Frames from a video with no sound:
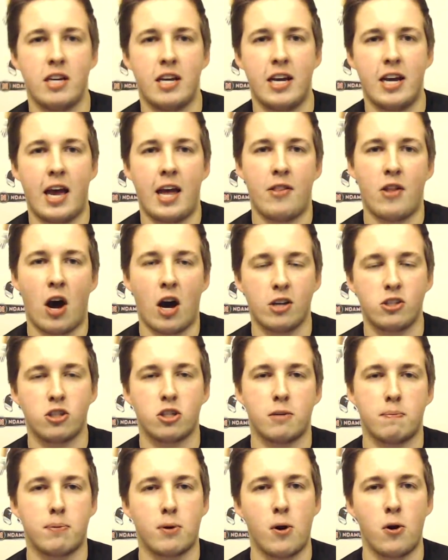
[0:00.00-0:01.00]
in Husker
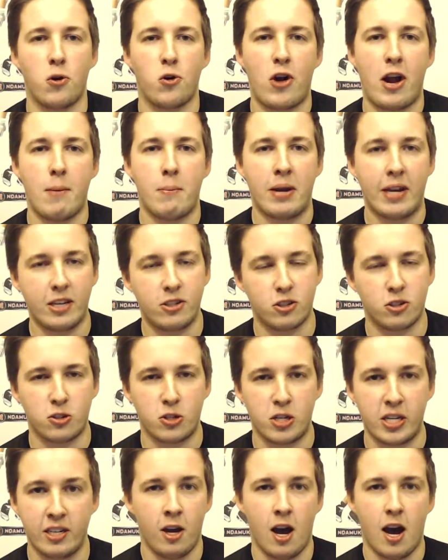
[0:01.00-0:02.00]
program
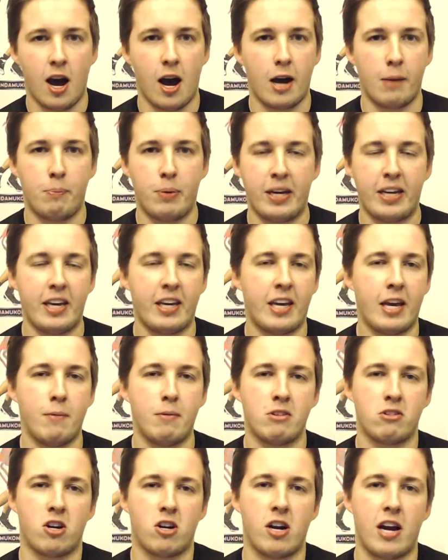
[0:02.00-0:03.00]
history, picking him
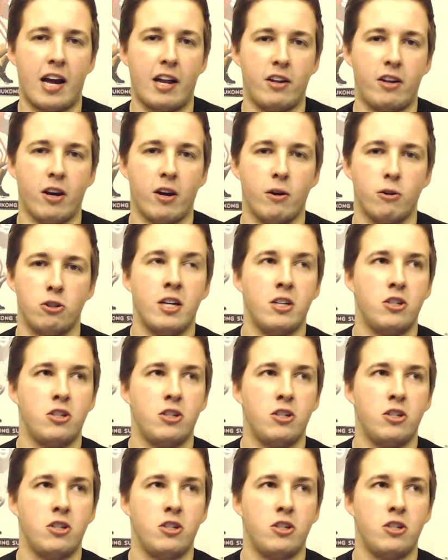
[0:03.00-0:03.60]
as our head coach.